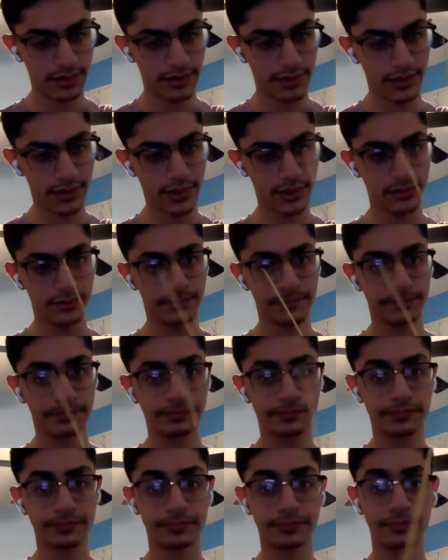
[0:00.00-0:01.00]
There we go.
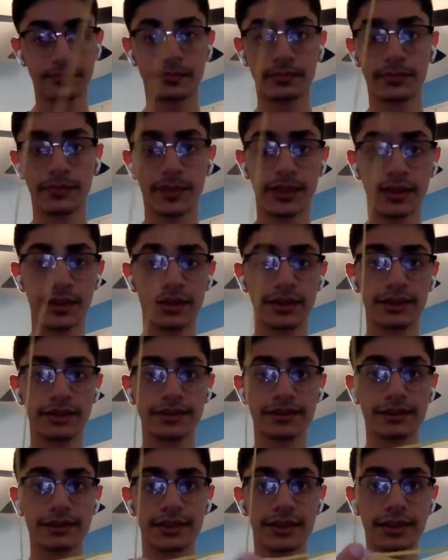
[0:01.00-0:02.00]
You
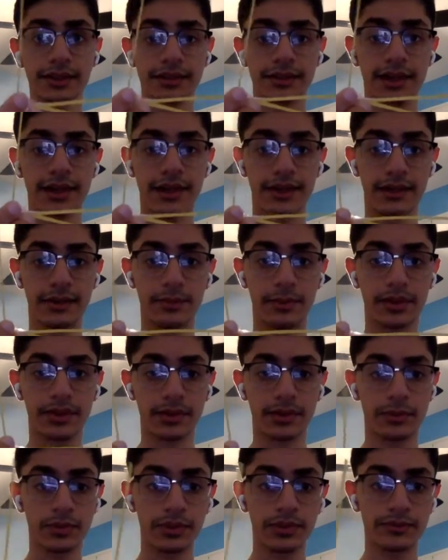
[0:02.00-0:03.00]
see that? And then we
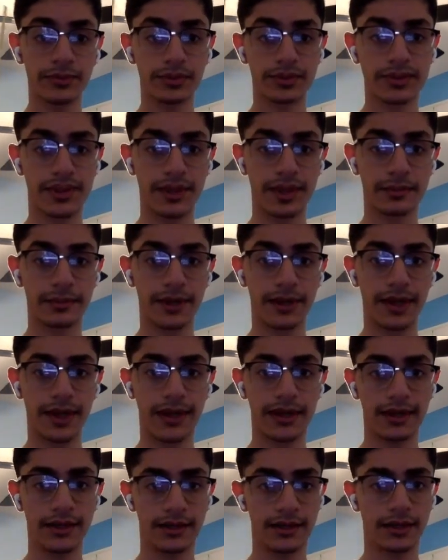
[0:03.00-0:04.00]
could reinforce that by
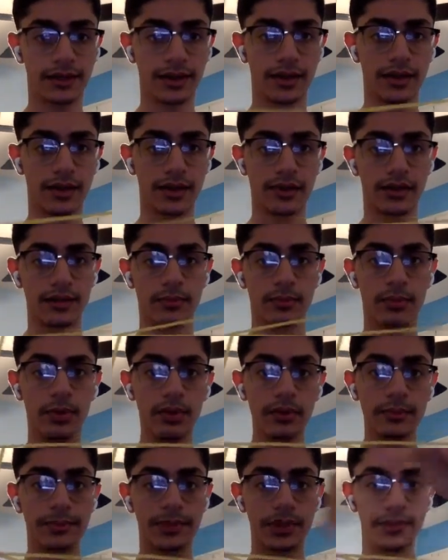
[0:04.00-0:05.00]
adding
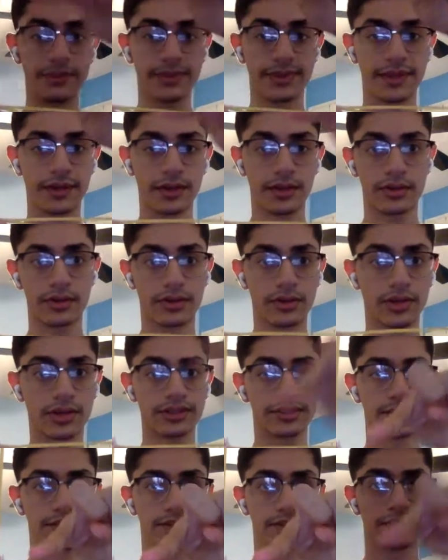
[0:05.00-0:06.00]
more beams that are
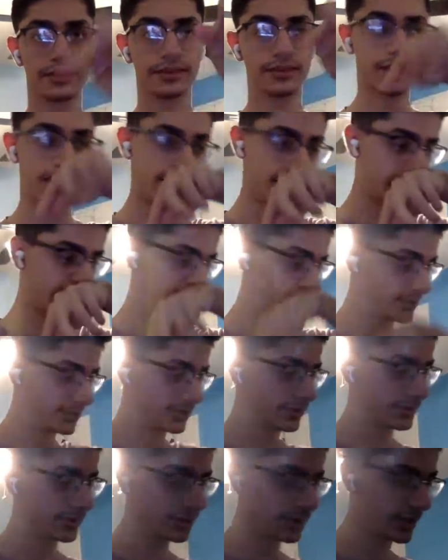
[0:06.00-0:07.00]
cross
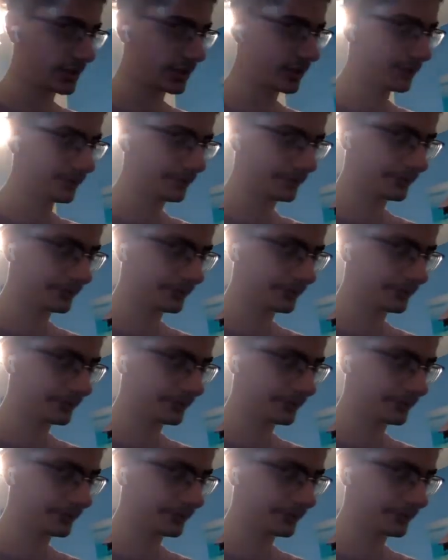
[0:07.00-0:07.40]
diagonal here.